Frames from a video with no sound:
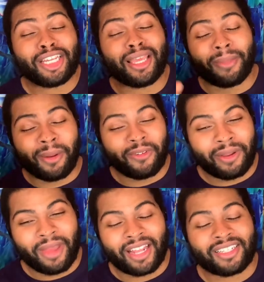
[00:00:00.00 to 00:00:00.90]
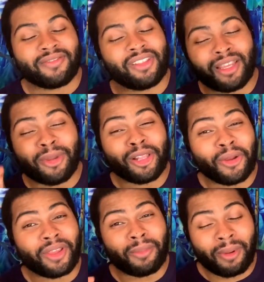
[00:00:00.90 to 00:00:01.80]
Give me my rematch. Leave me
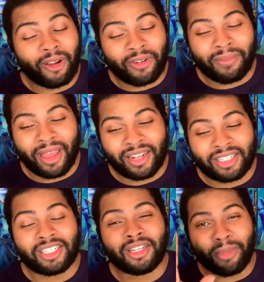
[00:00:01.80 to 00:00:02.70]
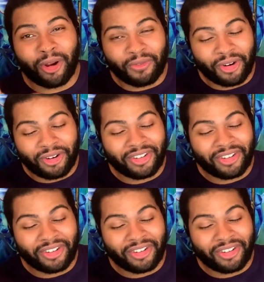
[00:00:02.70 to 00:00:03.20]
alone. Give me my rematch. You pervert.